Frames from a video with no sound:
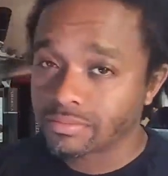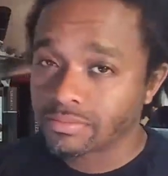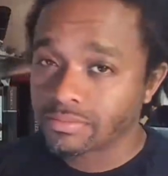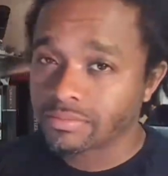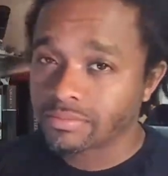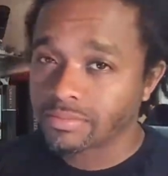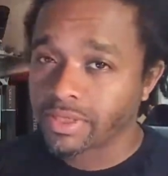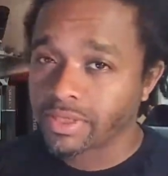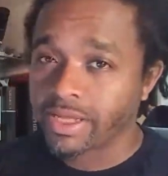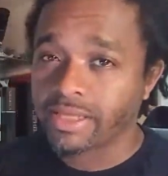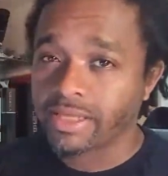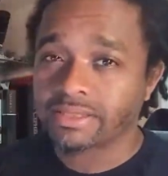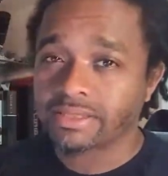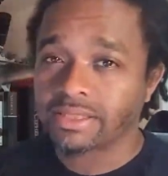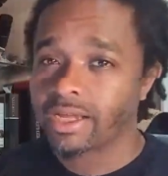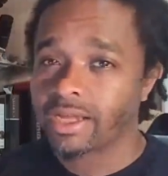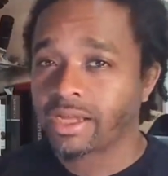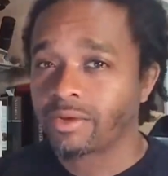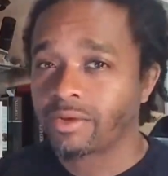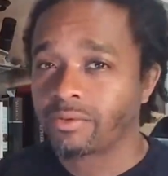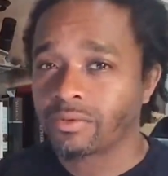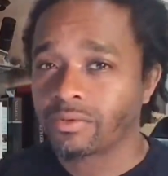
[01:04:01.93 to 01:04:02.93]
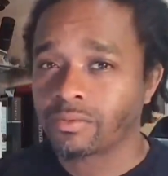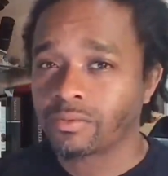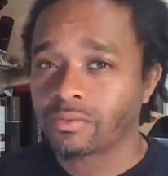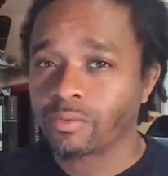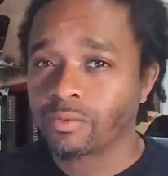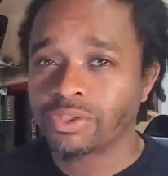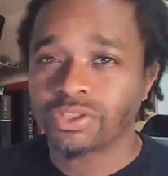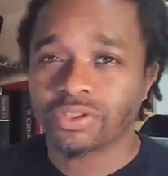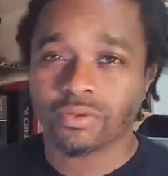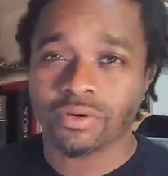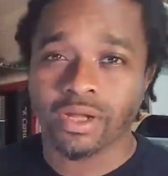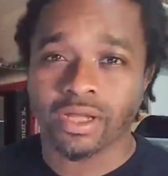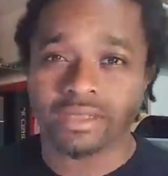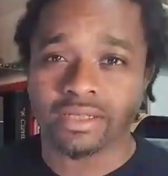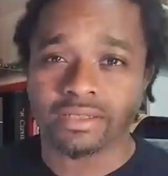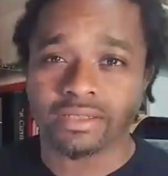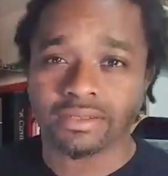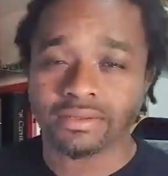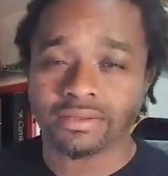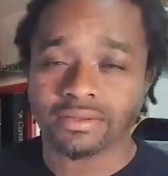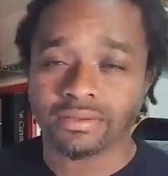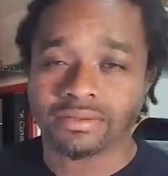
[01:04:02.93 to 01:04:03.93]
Anti-which
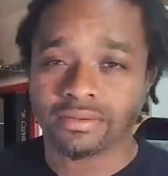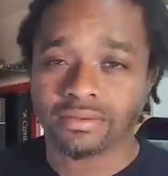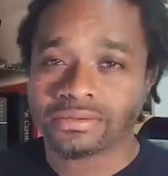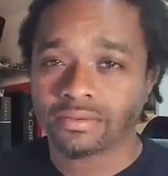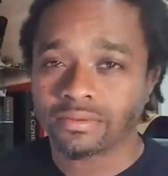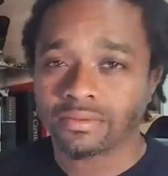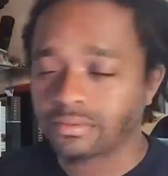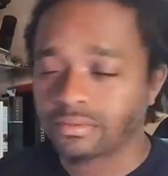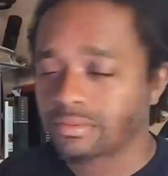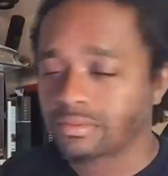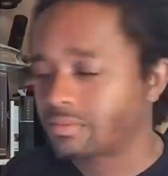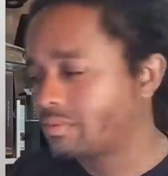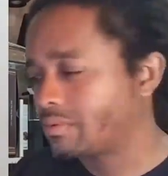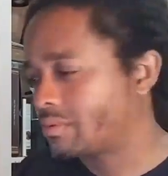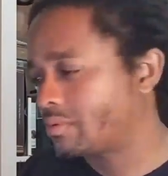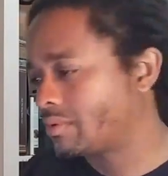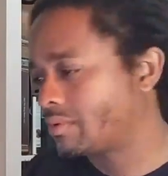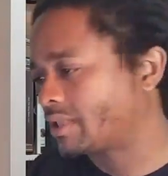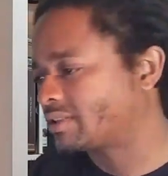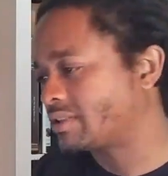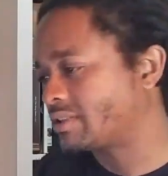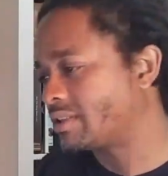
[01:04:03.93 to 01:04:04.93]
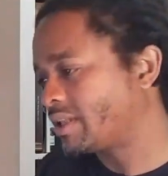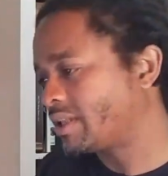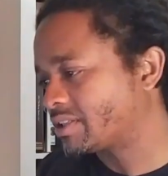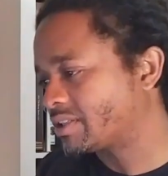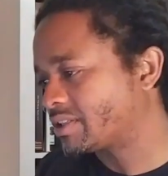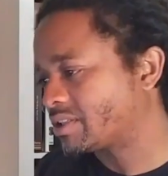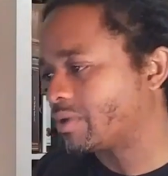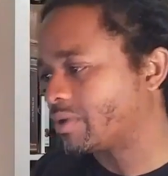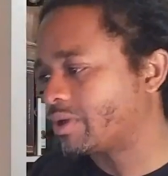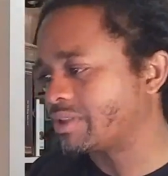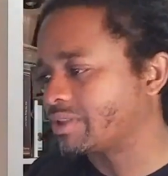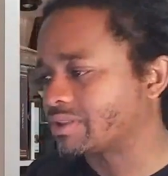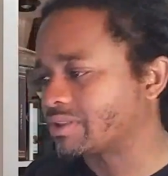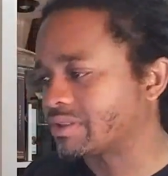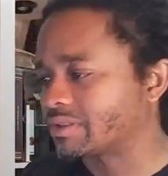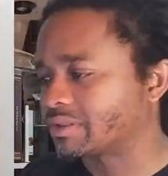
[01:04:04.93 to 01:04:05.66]
Christ? That's the next question.